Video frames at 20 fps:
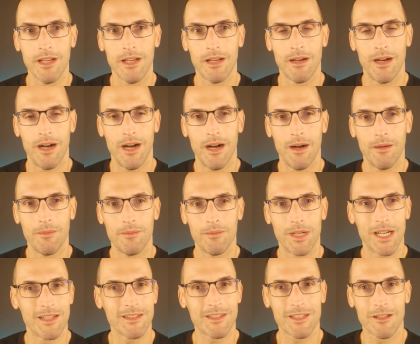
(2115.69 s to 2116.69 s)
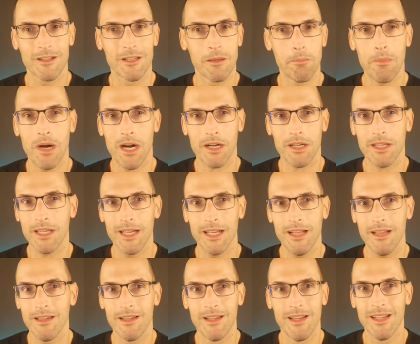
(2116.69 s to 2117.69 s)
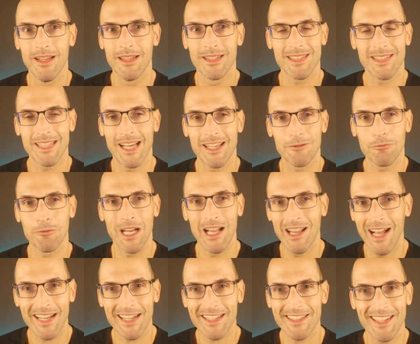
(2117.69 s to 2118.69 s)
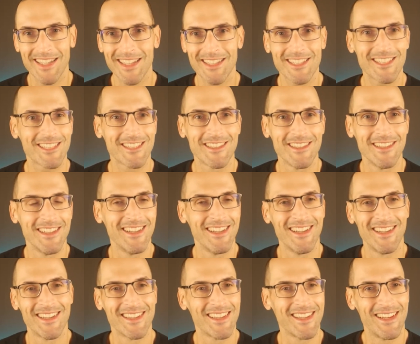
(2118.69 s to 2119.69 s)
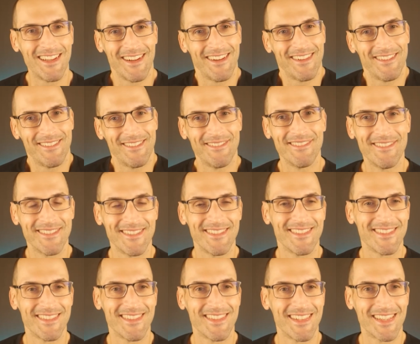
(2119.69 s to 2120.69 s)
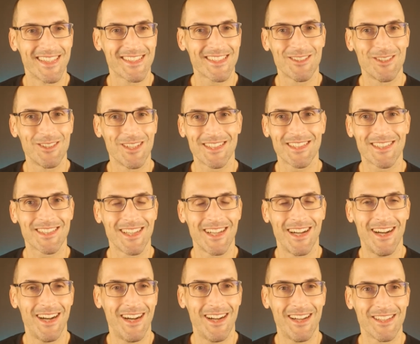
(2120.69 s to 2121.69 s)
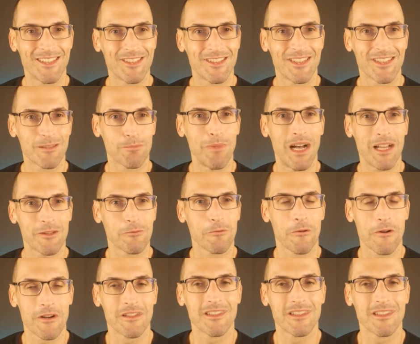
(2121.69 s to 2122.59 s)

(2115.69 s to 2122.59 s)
But until the market says we like this, it's just buzzwords.